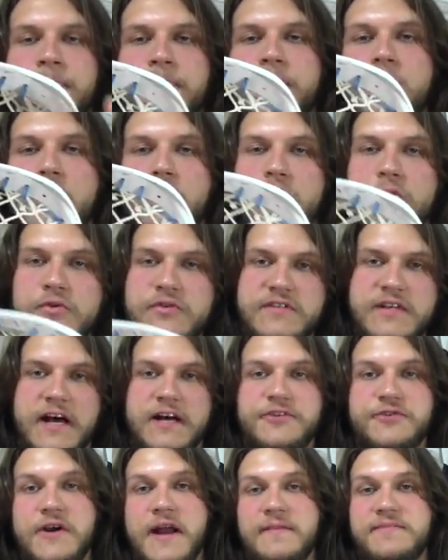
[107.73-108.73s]
Those,
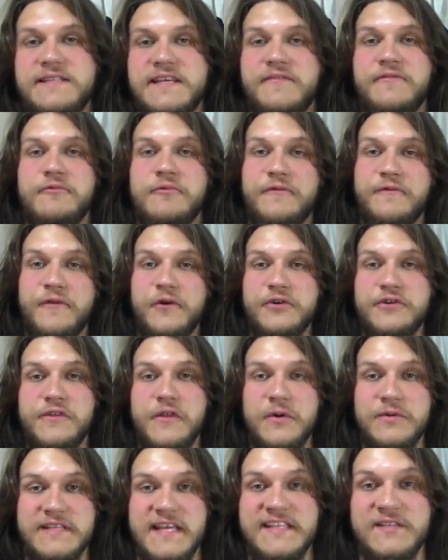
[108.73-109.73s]
Tribe 7 referred to
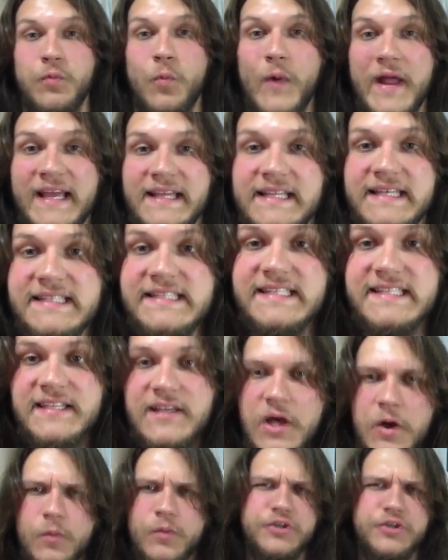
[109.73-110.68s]
those as winglets,